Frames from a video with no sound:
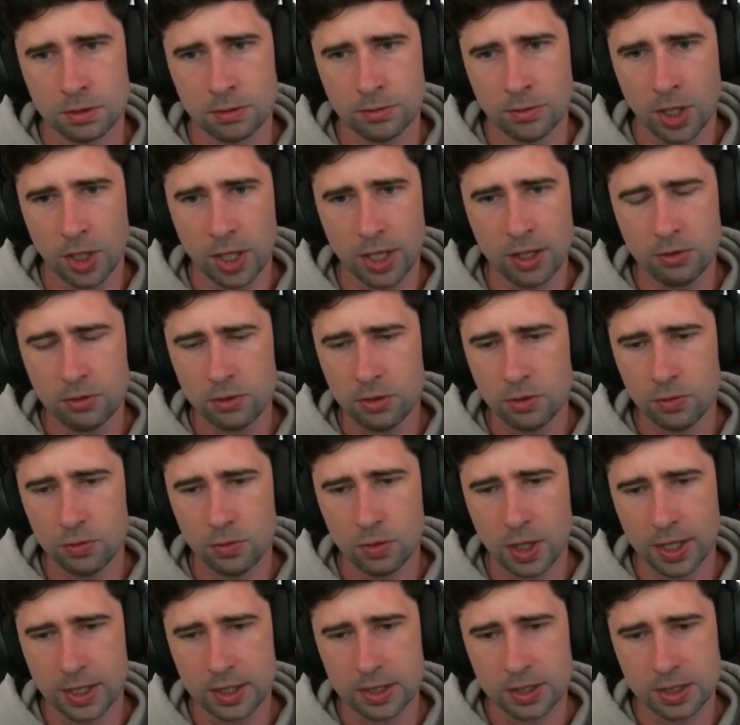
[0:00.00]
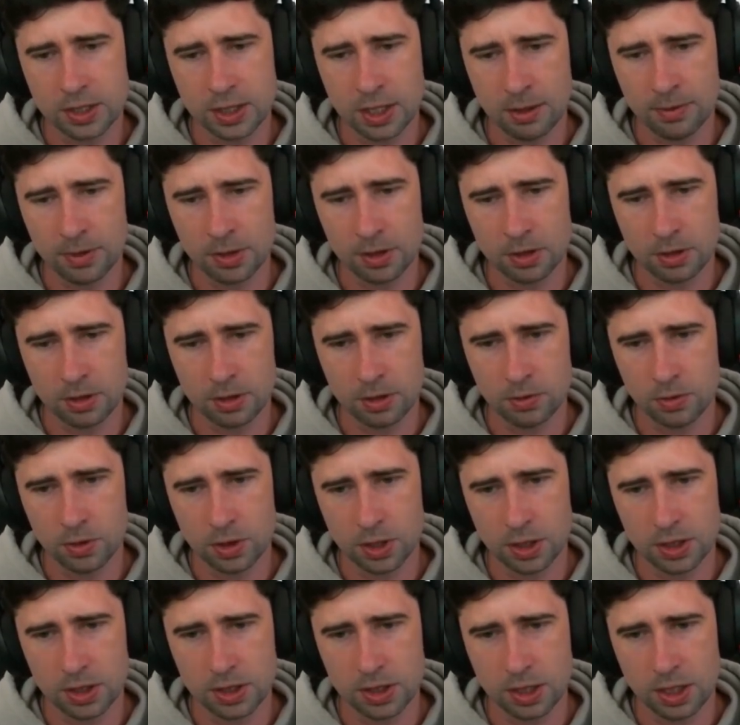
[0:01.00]
No, I don't know why he's snapping. I don't know
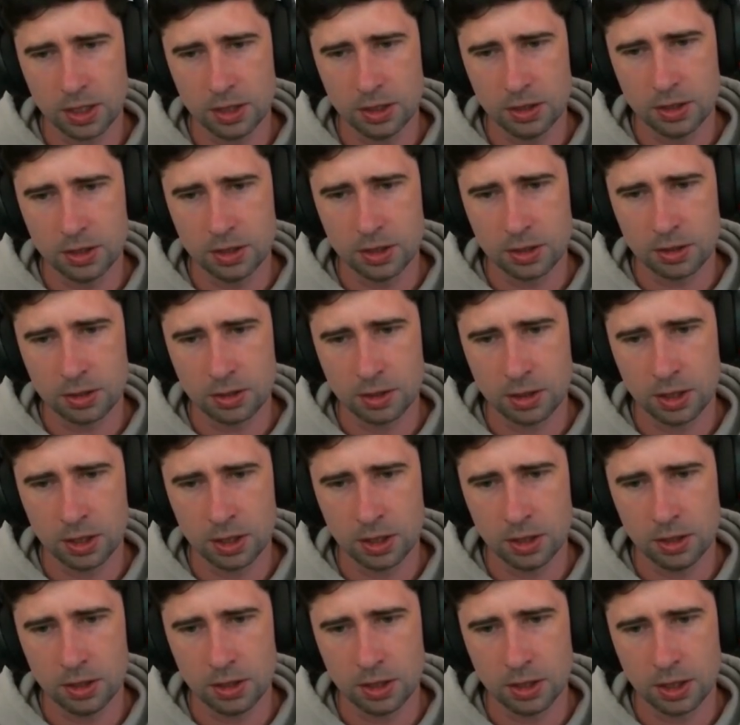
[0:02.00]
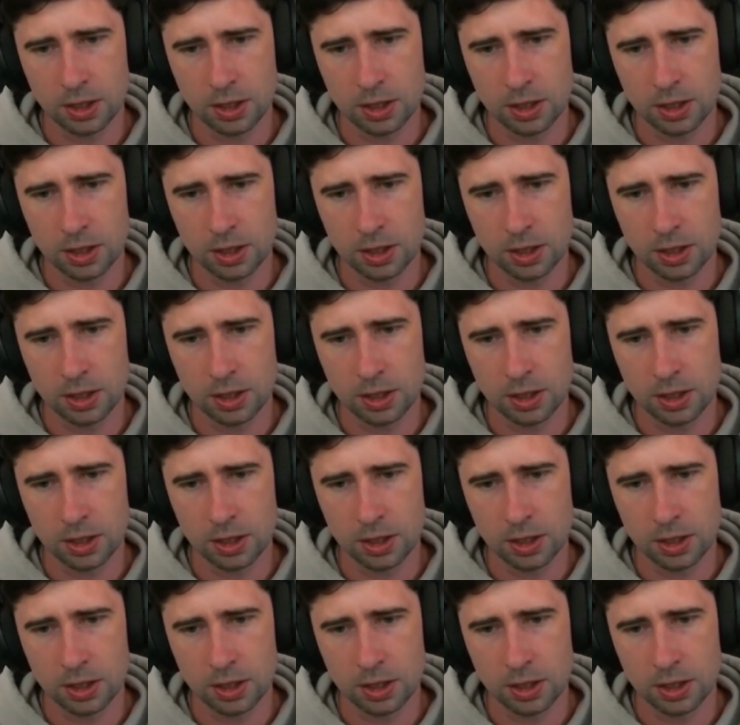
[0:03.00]
what he sees here that